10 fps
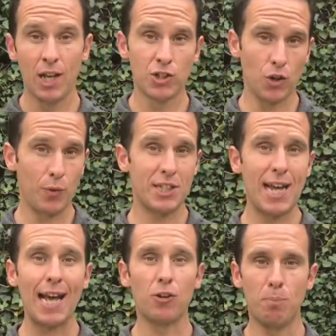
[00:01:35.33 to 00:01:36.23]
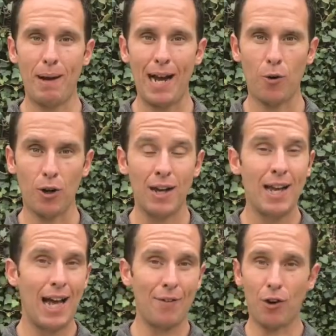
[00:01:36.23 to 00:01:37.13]
So if we tackle power,
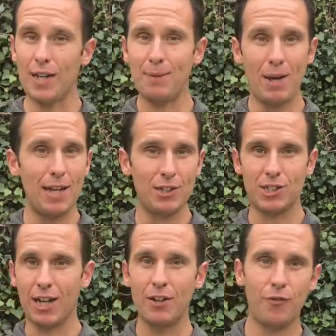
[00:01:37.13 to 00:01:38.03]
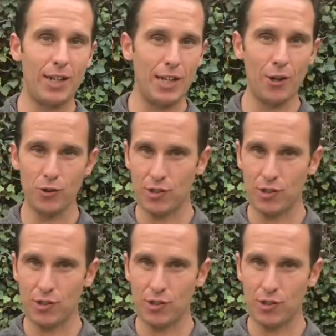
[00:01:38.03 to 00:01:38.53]
I've already made a ton of videos